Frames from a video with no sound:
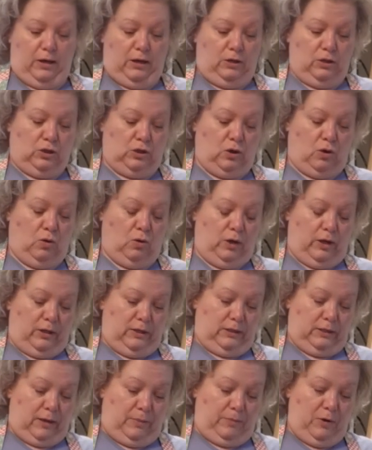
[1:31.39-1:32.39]
So
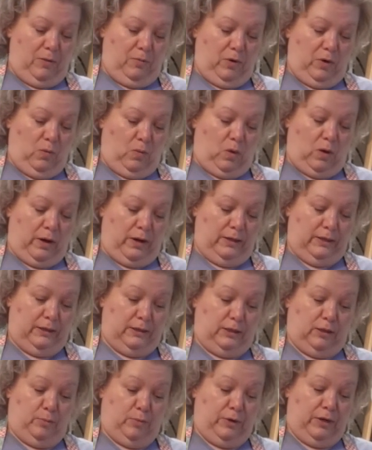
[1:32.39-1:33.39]
step number one
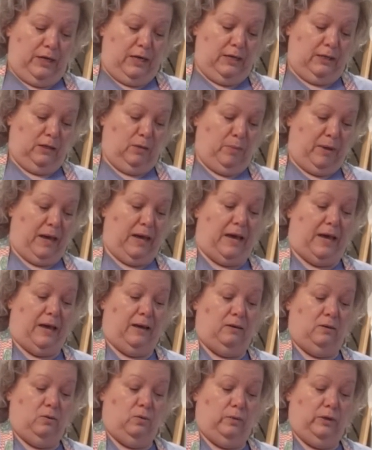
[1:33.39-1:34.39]
is to preheat the
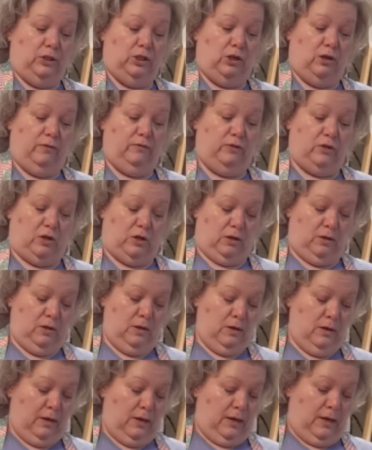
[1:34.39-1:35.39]
pan, which I've done,